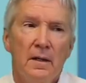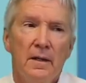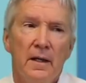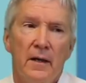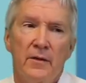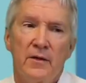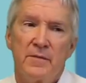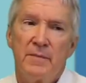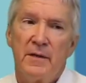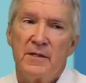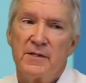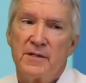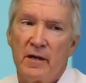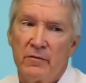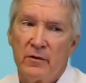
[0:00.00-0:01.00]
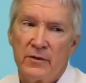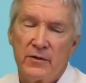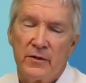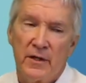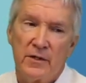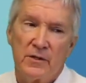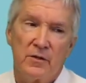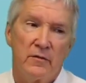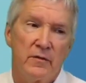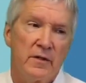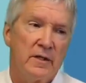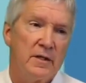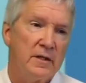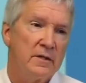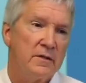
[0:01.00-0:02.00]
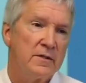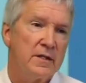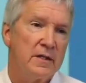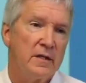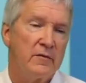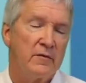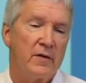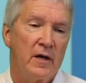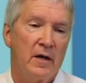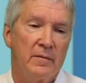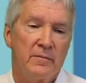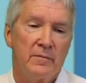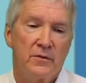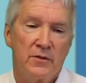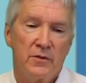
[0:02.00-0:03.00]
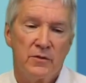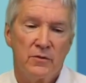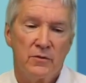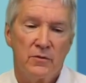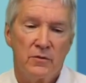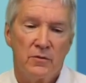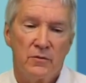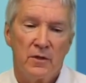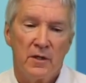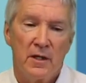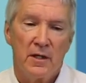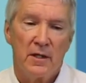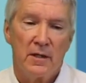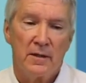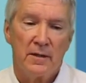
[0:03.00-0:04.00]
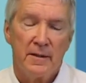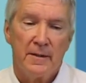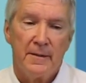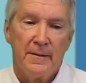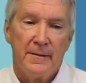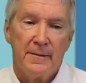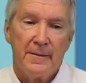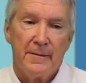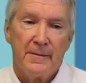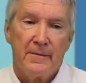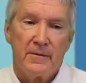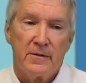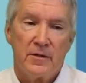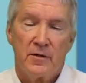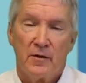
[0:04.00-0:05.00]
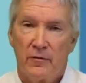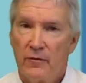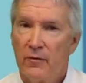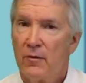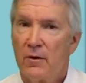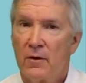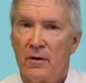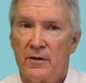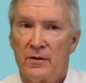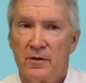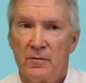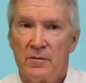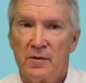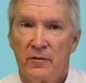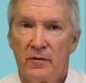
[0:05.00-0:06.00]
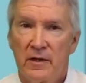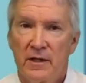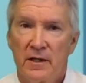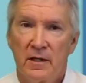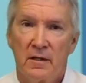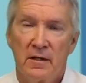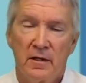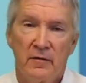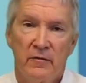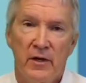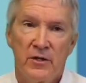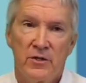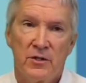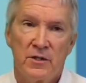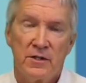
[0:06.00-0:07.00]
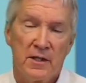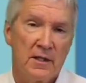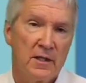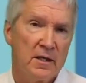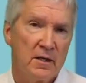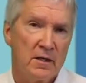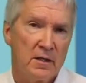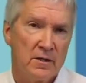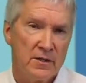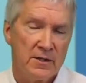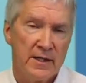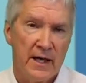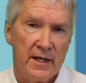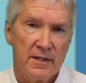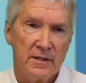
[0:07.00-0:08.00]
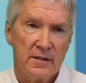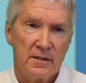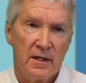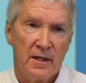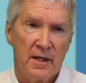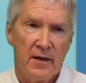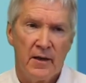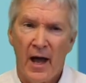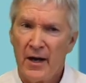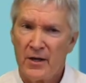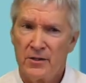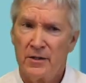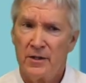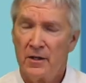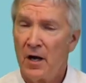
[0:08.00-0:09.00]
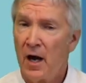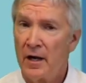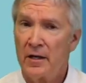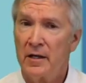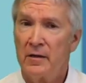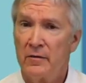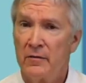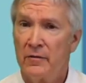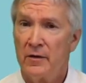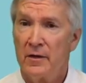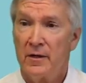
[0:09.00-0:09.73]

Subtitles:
Yeah, there's been several trends over the years that have come to the fore in terms of clinical interventions and clinical understandings, and that actually cognitive